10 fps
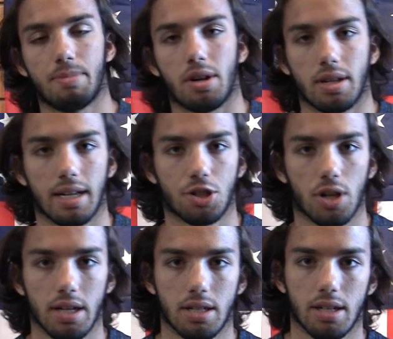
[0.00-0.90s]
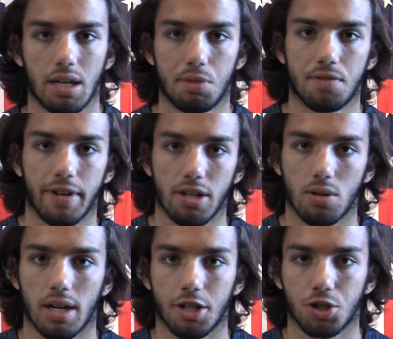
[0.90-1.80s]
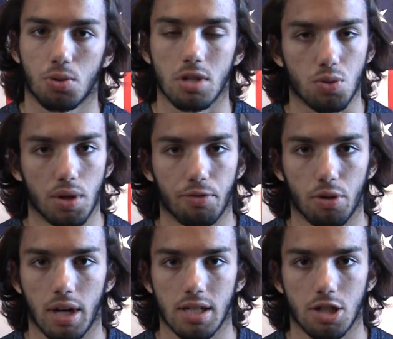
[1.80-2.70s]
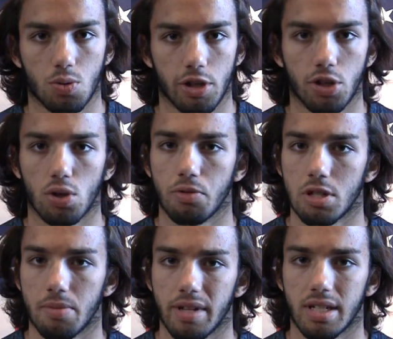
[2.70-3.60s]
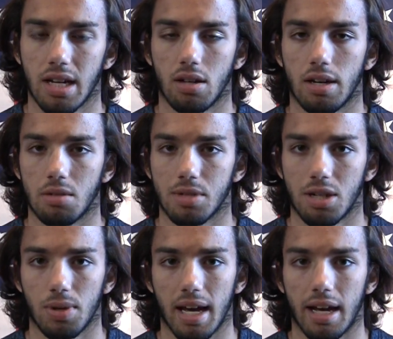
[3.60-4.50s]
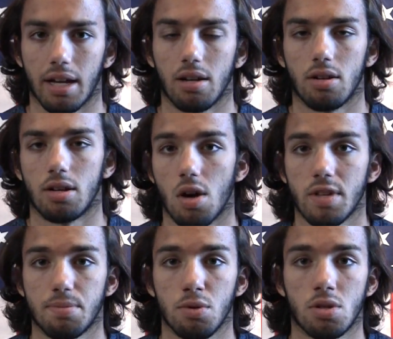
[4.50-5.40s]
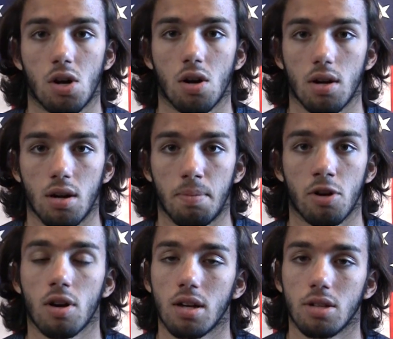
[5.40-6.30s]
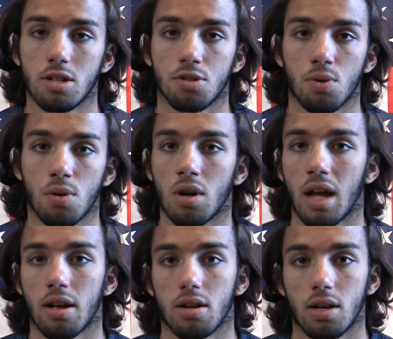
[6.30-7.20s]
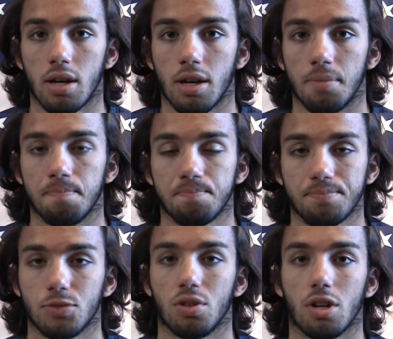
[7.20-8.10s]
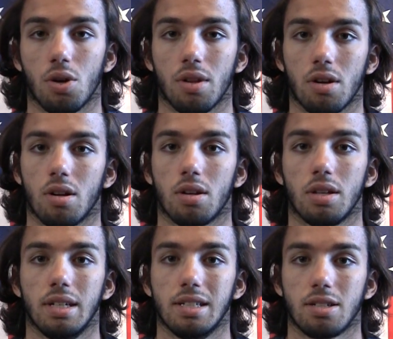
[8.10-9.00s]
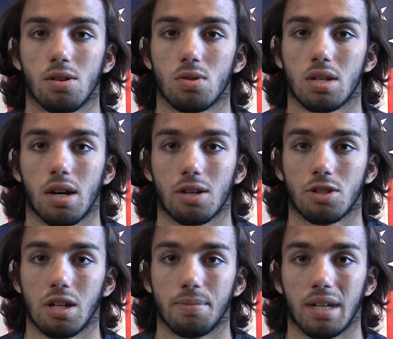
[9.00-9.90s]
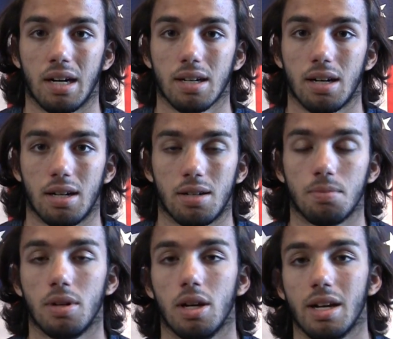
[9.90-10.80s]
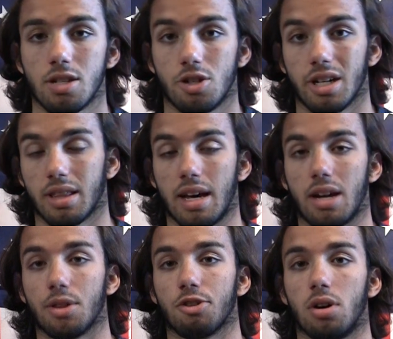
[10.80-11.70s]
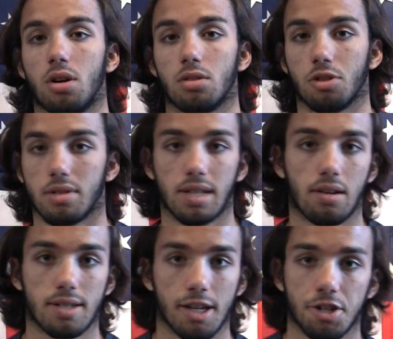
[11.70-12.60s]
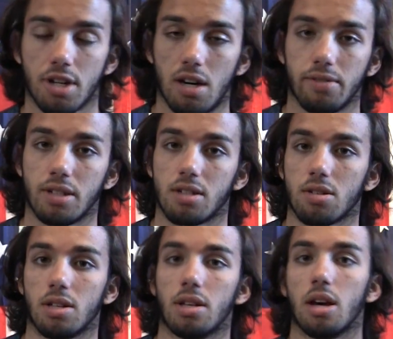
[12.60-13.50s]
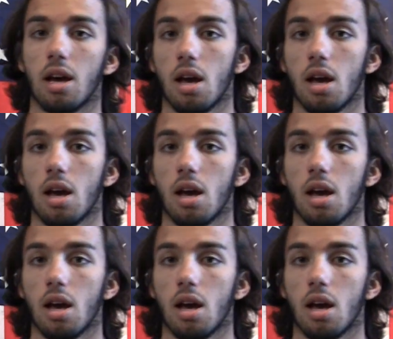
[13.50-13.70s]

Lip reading: about it. I tried to keep this video kind of short and sweet for you guys. I just wanted to go over some of the sale items that we had. All these boots are up on our online store. You can go there, eastcoastsoccershop.com. Just check that out. They're all under the sales section, obviously.